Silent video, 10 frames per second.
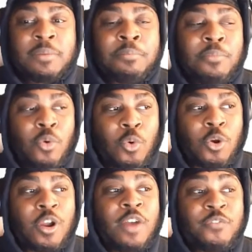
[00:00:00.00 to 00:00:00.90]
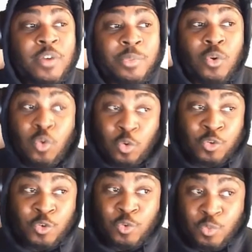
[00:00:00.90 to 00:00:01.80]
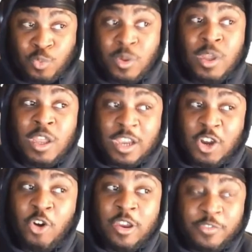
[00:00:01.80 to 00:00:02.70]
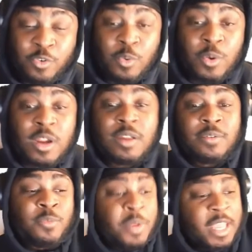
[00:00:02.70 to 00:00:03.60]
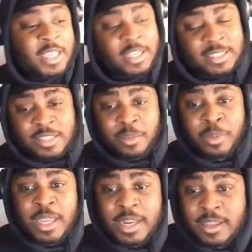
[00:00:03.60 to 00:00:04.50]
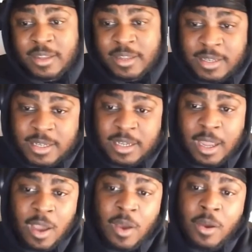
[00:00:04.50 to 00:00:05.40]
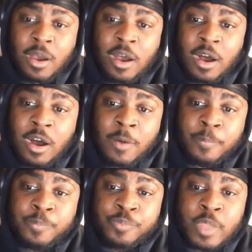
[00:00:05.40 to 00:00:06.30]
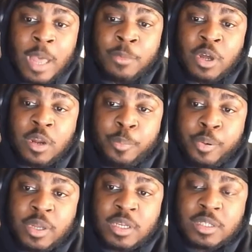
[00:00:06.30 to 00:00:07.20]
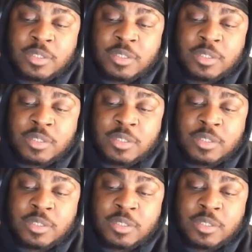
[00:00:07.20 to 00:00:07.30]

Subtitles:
more from the whole crew going forward when they get to the planet. I'm going to put